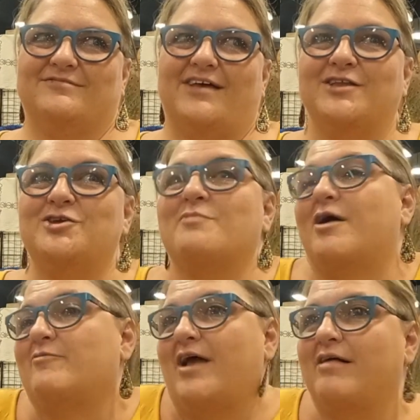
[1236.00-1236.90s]

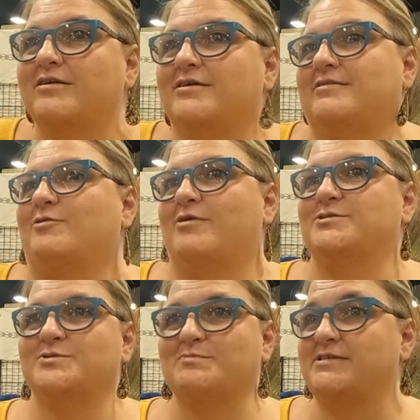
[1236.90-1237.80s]
my reality that
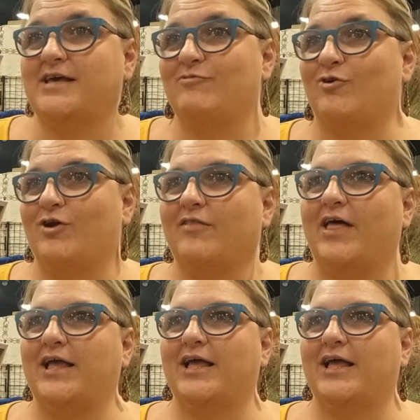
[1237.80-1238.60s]
Christ was my Savior. Like,